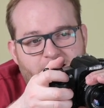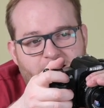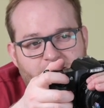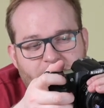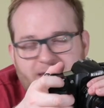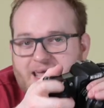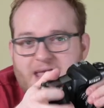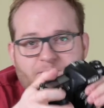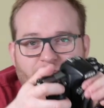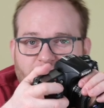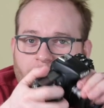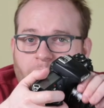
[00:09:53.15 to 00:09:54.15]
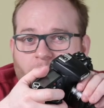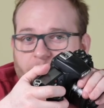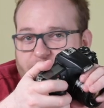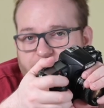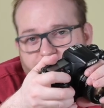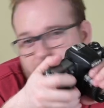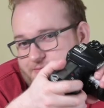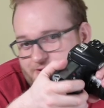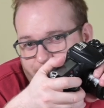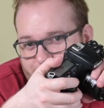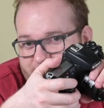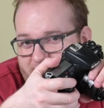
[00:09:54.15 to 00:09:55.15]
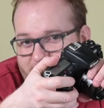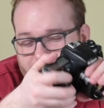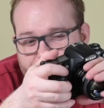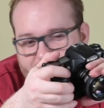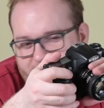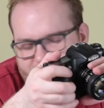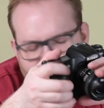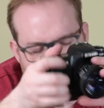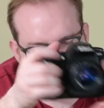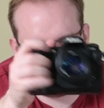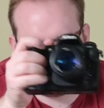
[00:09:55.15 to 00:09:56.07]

It came with the box and all the original accessories.